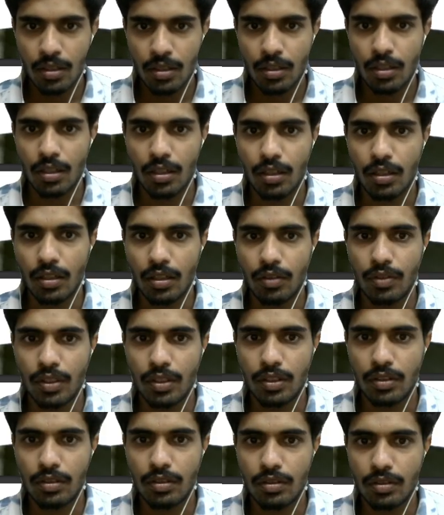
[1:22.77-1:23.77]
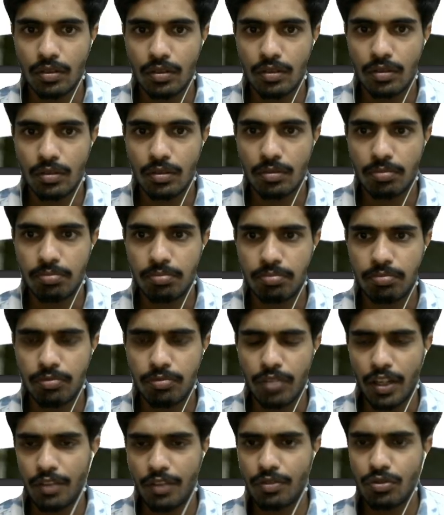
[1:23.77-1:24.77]
with
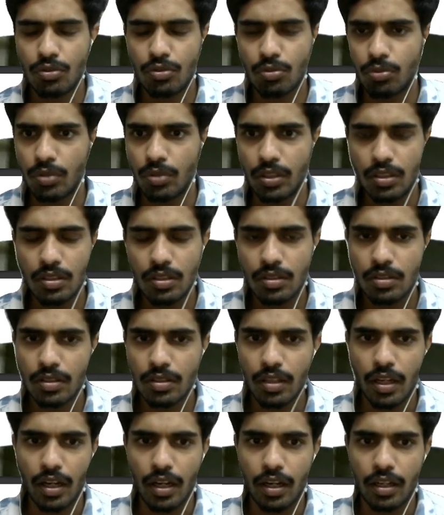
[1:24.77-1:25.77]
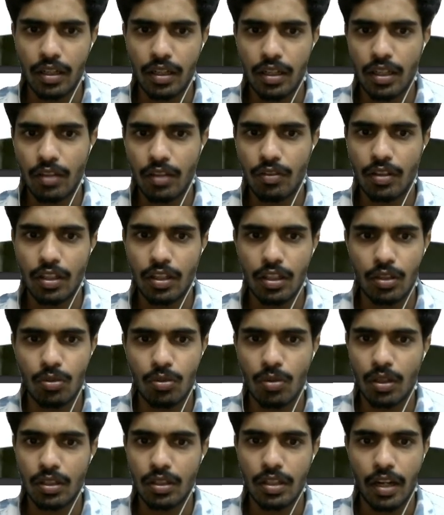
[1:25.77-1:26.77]
5 students, and A1, A2
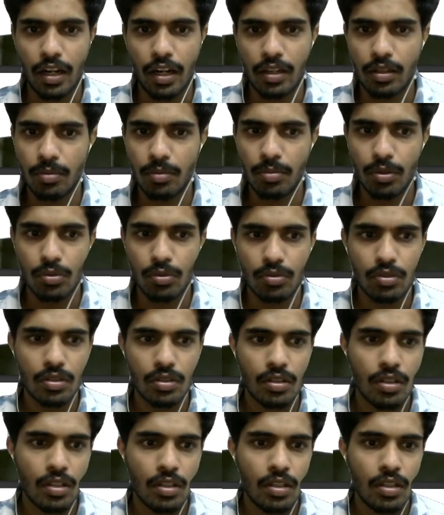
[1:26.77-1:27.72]
are the attributes.